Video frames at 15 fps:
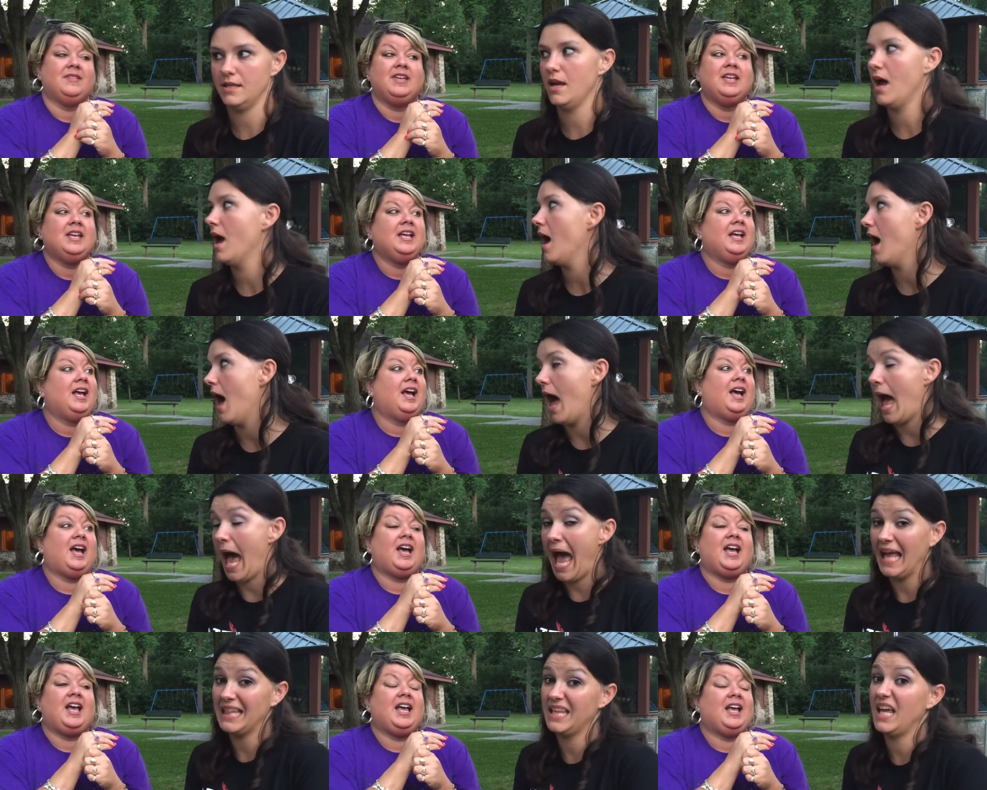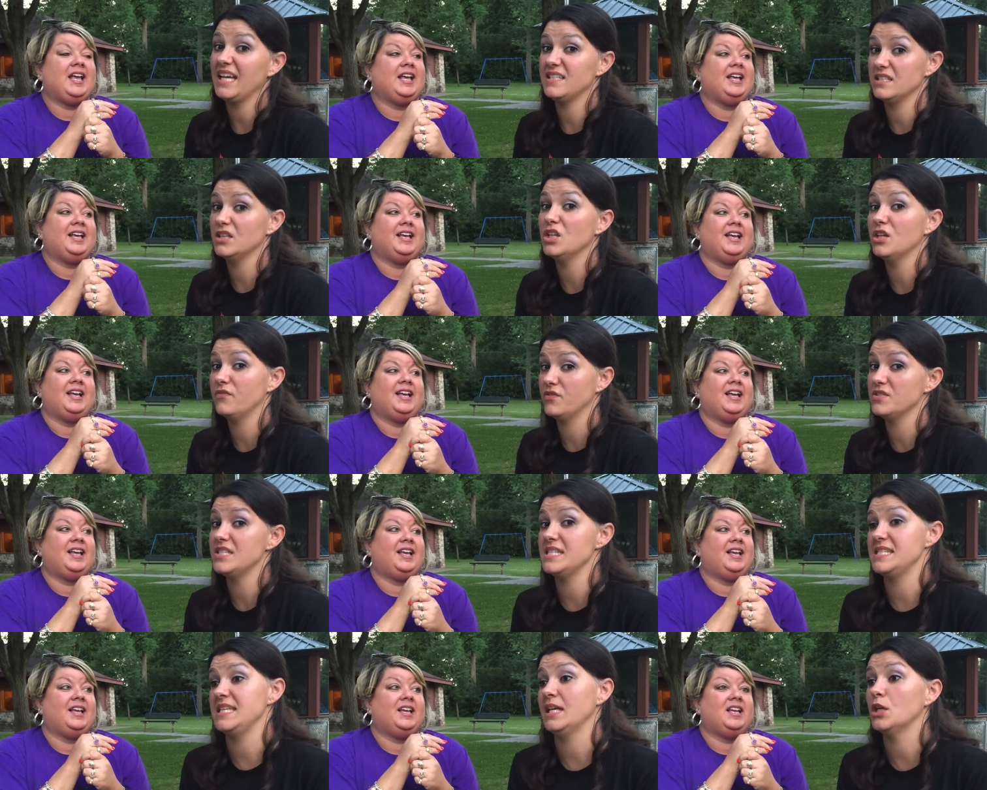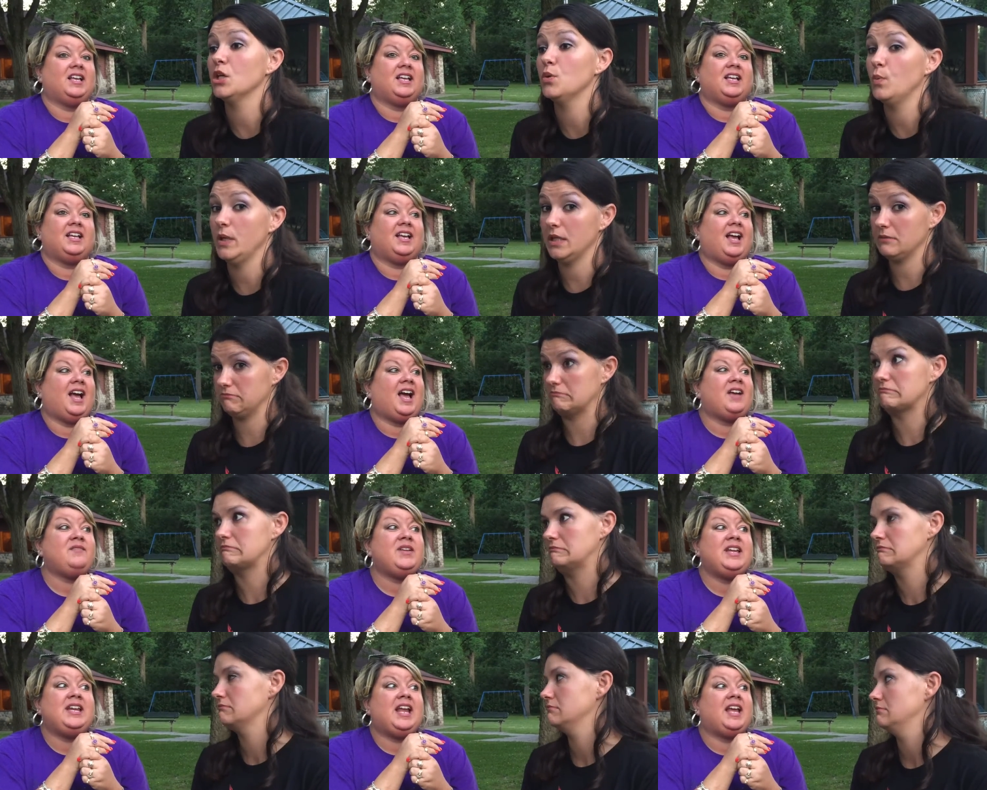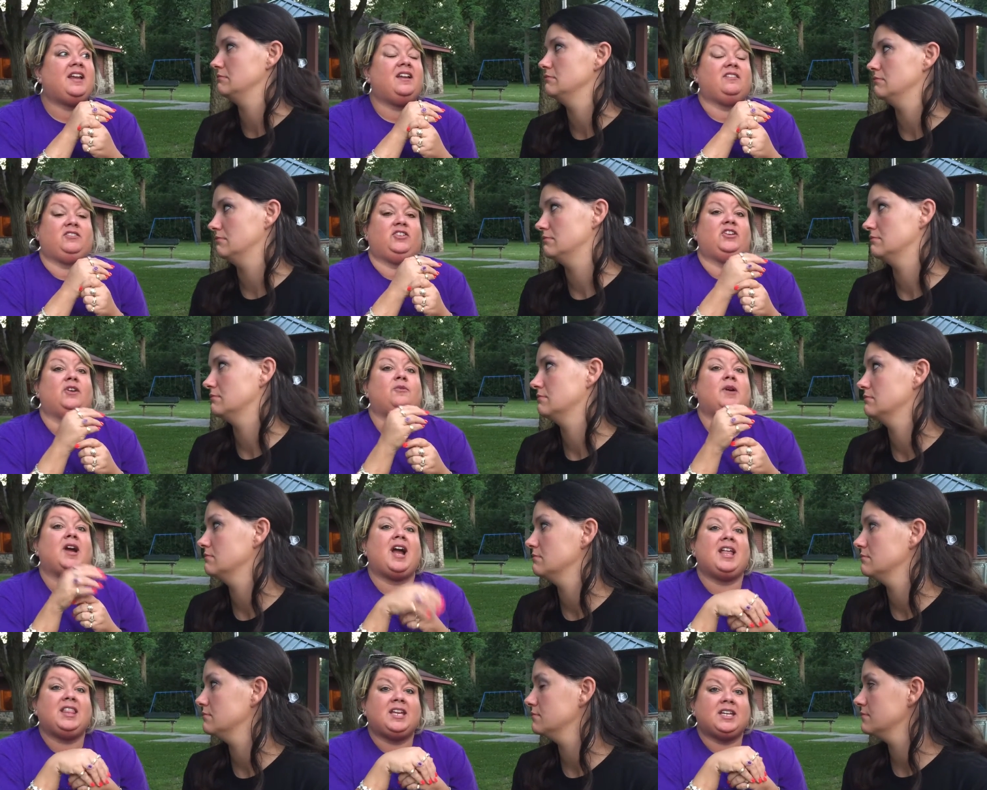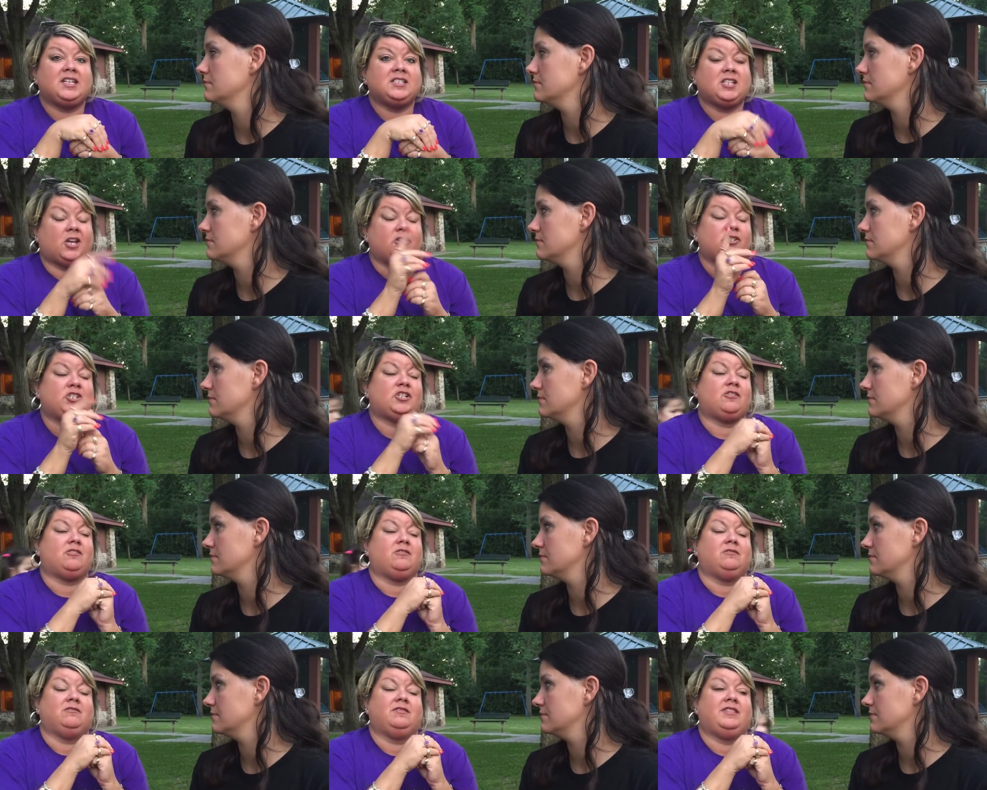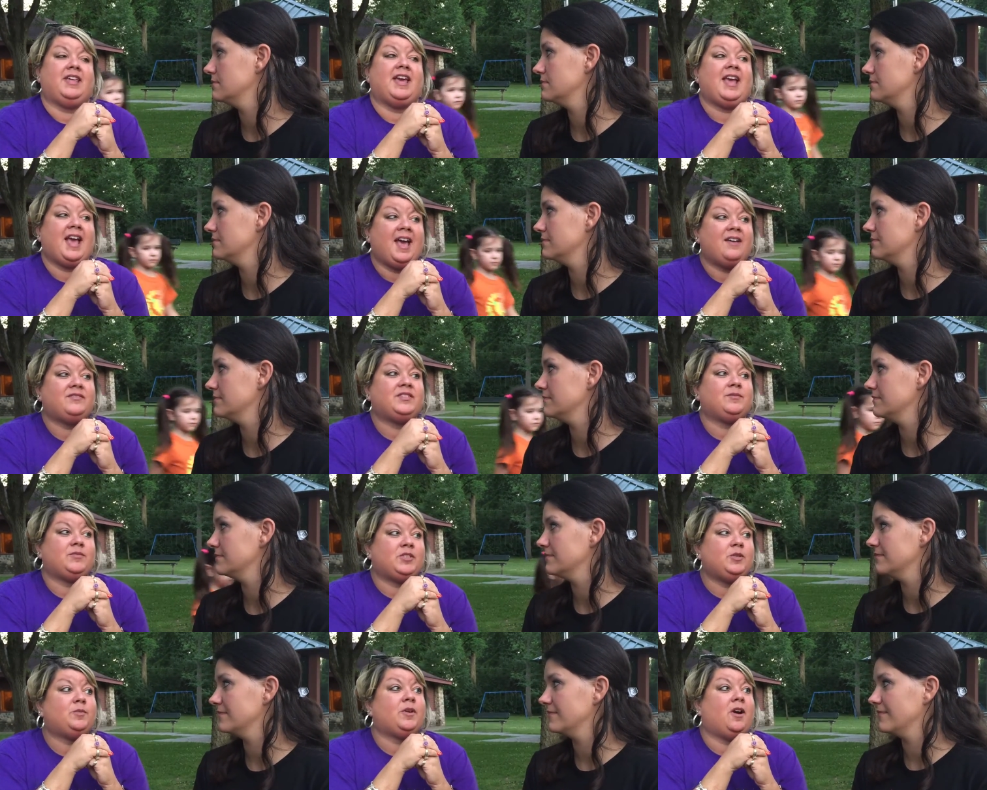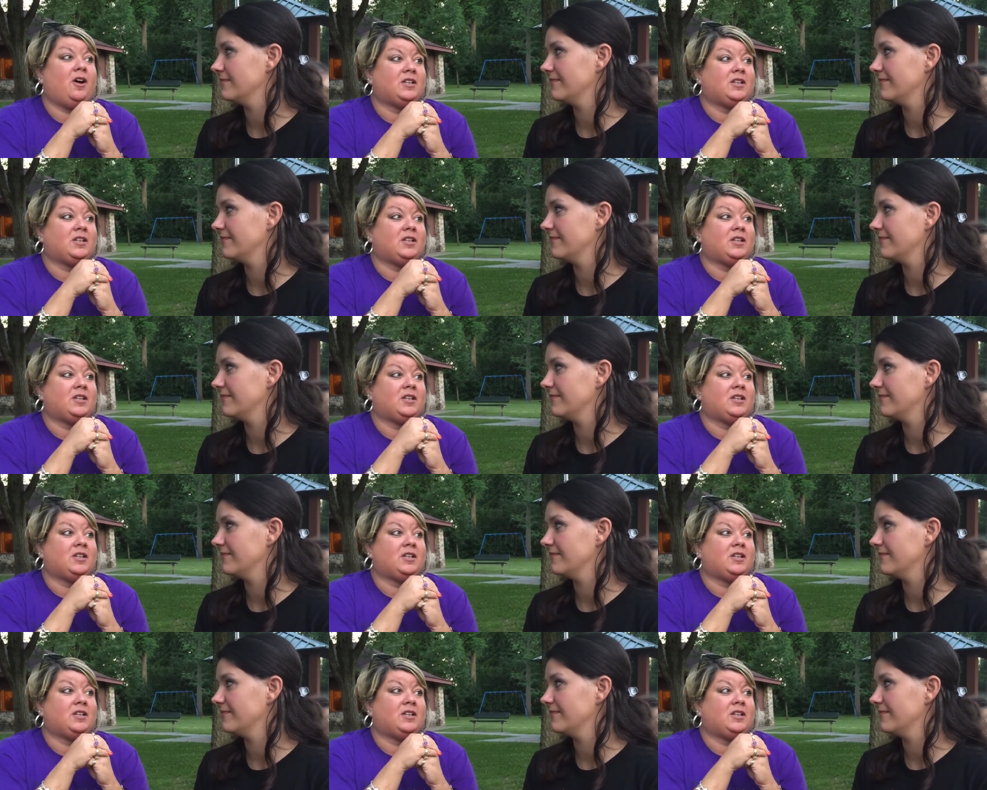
Speaker 1: and I like to look for Disney at Goodwill.
Speaker 2: I mean, and you know where I like Dollar General they have some super